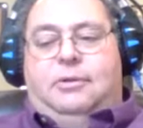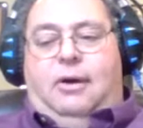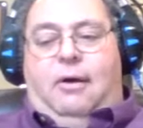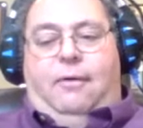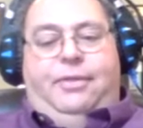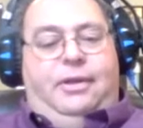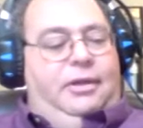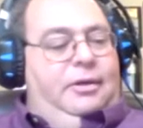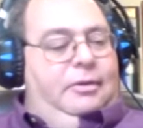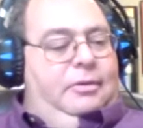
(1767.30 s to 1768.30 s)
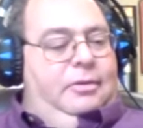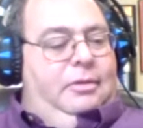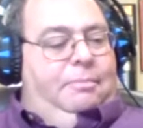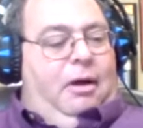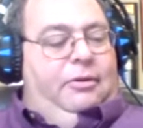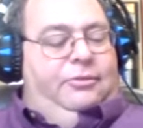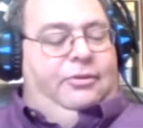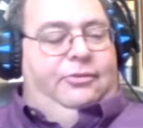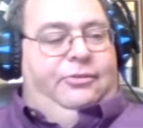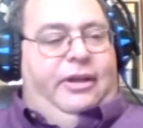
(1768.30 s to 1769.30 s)
you want an attorney
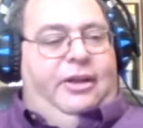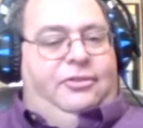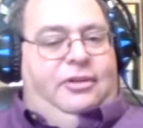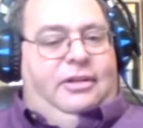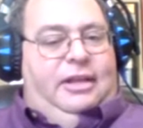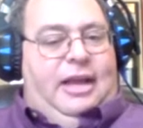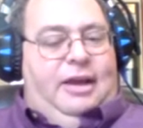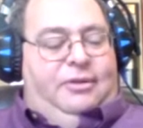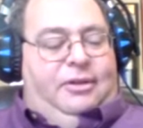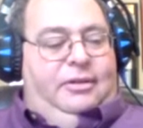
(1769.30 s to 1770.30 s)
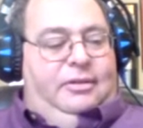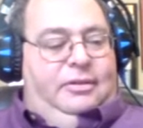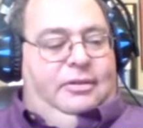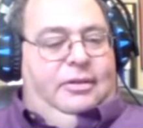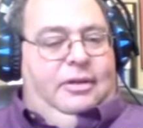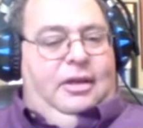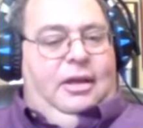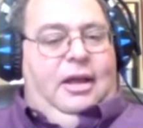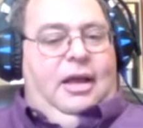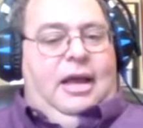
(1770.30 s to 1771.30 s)
who is always in small claims court,
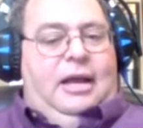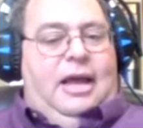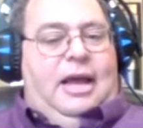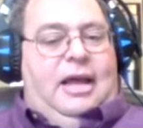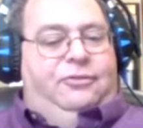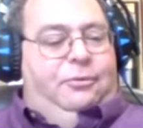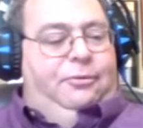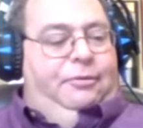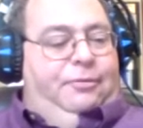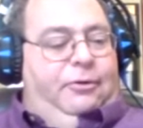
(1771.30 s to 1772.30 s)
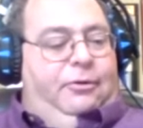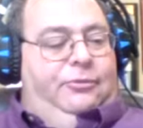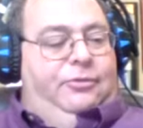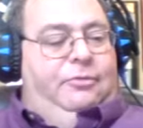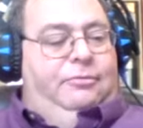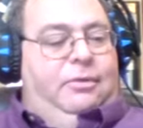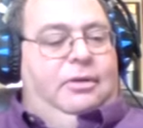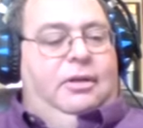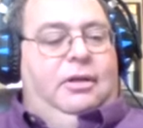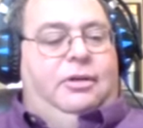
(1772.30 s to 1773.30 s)
unlike me, okay?
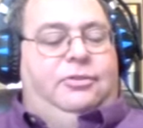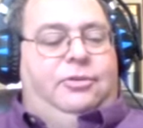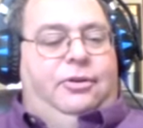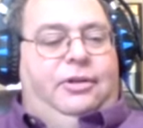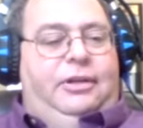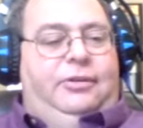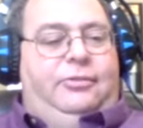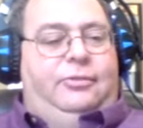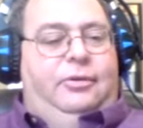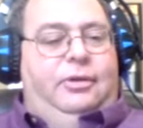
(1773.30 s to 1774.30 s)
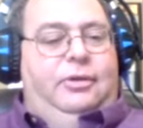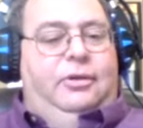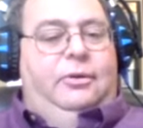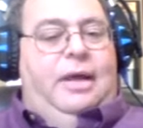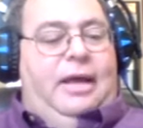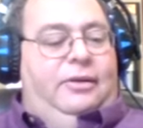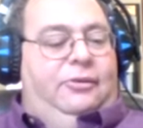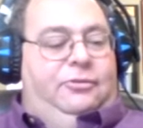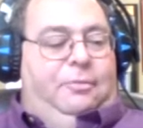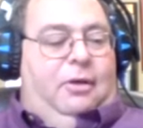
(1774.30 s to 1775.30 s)
Uh, an attorney who's always in
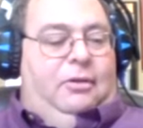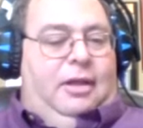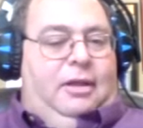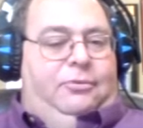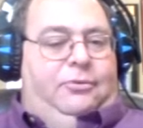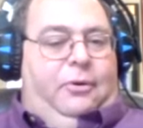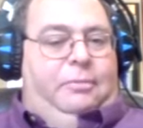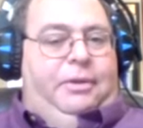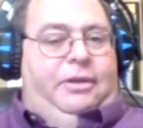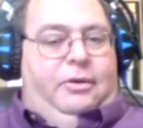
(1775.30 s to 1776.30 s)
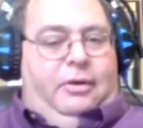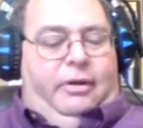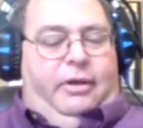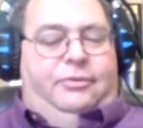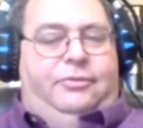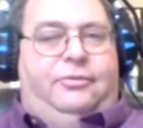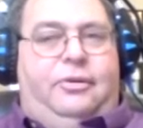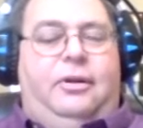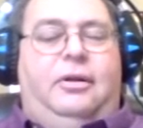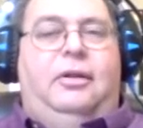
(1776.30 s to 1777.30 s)
small claims court will show up on
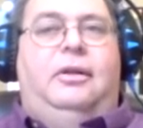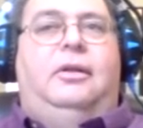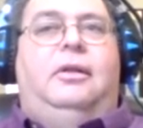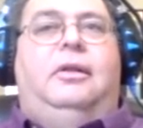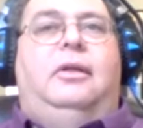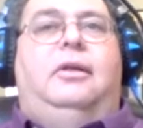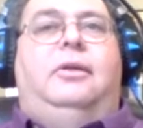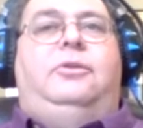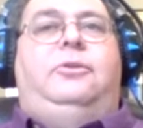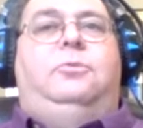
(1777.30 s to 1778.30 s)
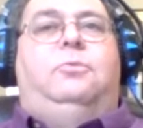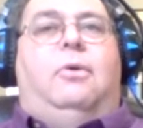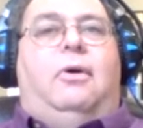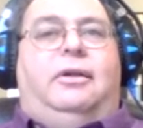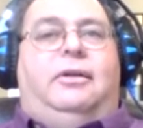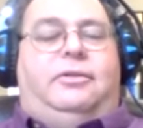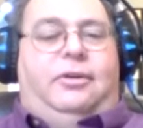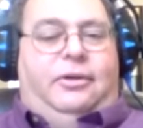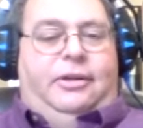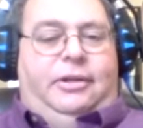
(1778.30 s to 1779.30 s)
a small claims court date
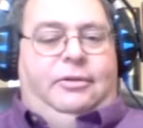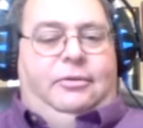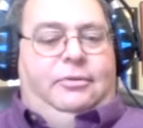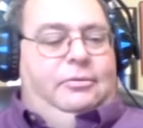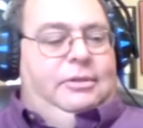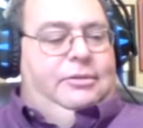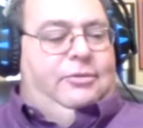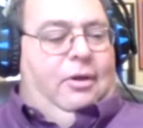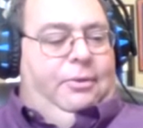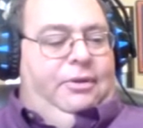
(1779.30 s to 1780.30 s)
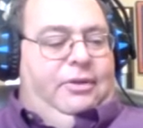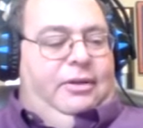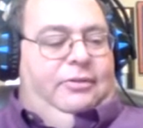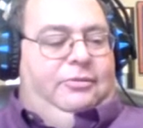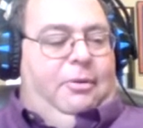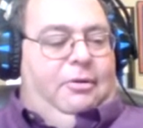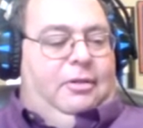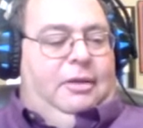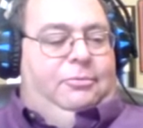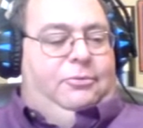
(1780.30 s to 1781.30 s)
and he may be representing
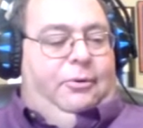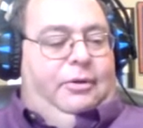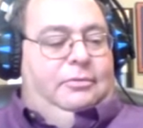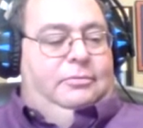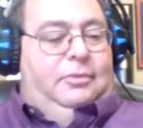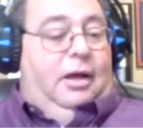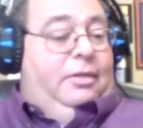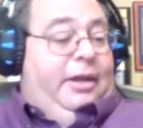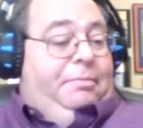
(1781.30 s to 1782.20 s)
a dozen clients.